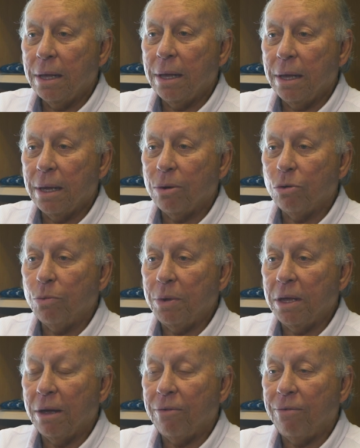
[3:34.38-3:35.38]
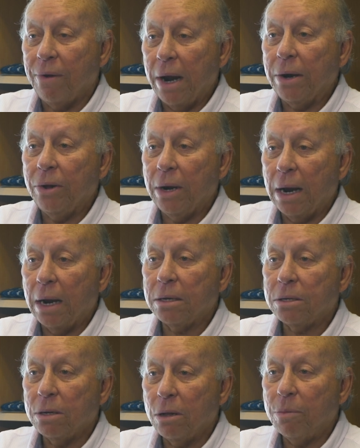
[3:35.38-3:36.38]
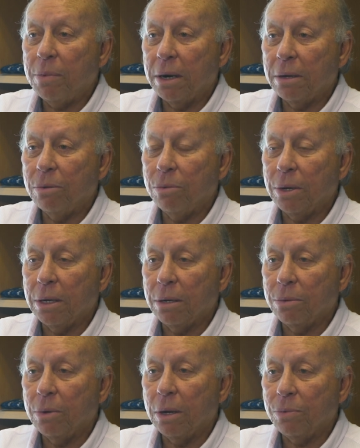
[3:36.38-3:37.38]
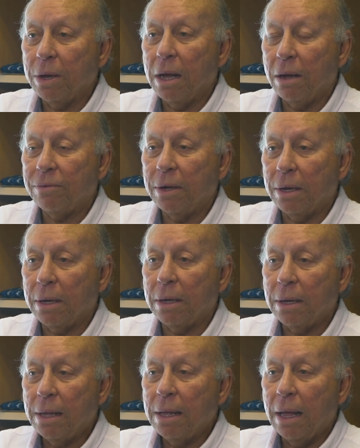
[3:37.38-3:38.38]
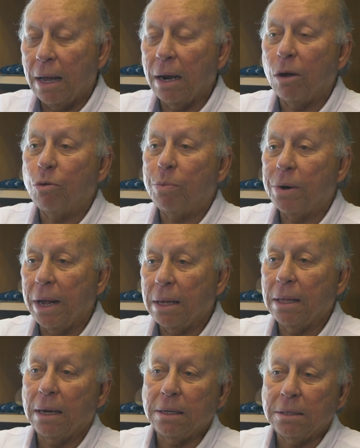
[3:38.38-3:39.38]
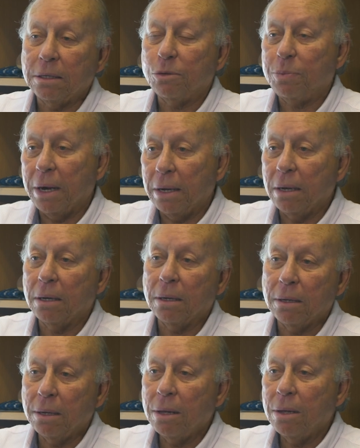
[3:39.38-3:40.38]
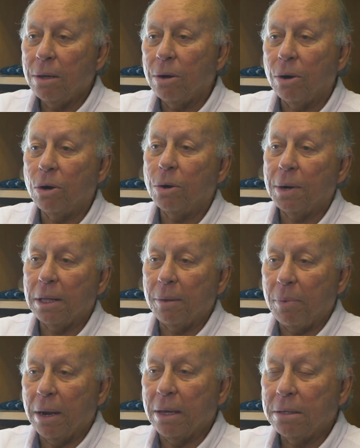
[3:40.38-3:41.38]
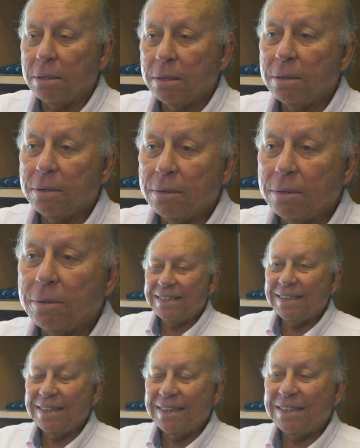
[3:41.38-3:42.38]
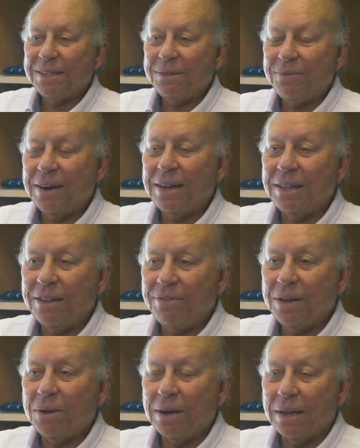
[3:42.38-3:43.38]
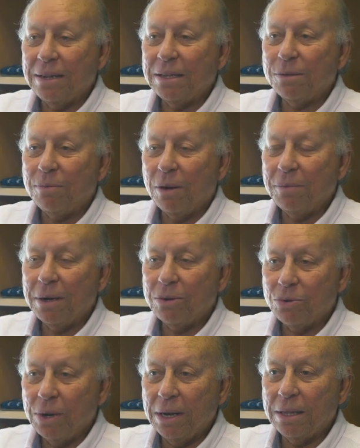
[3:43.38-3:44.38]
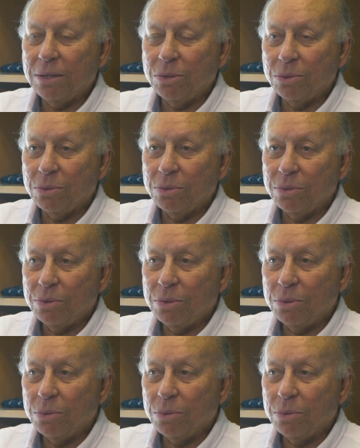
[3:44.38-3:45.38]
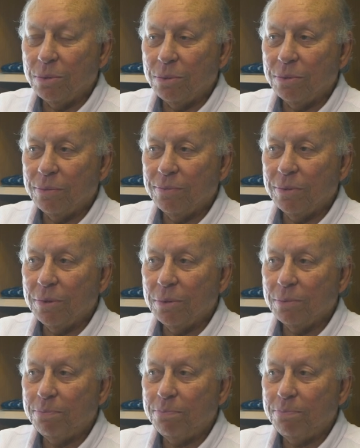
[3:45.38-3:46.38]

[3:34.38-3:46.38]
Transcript: uh, could be a very large number when, when we have a, uh, an outbreak that is spreading all over the place. It's, it's very difficult at this moment really to, to, to,